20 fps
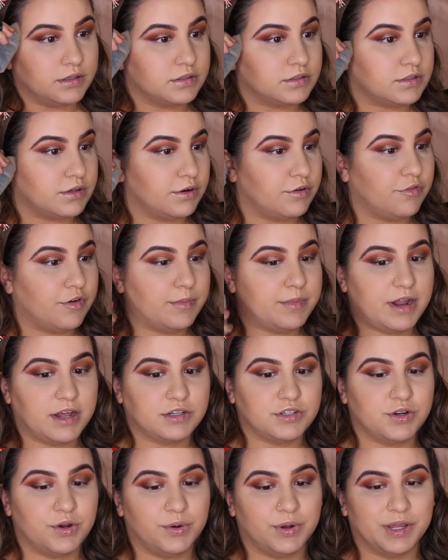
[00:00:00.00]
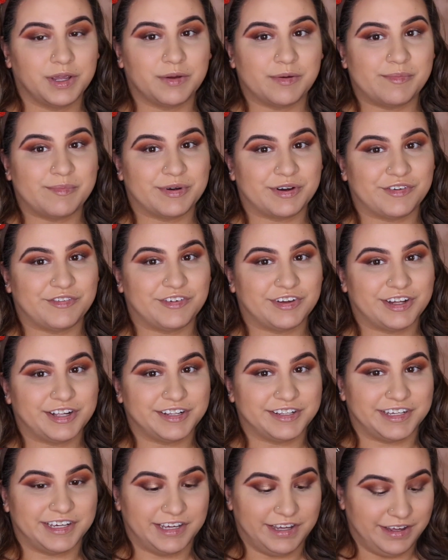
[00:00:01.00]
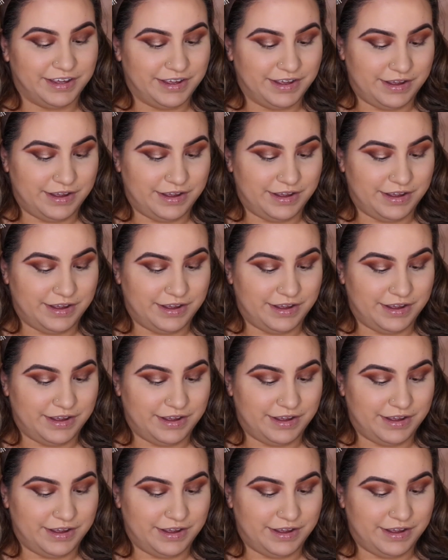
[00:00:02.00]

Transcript: So if I'm not doing it perfectly,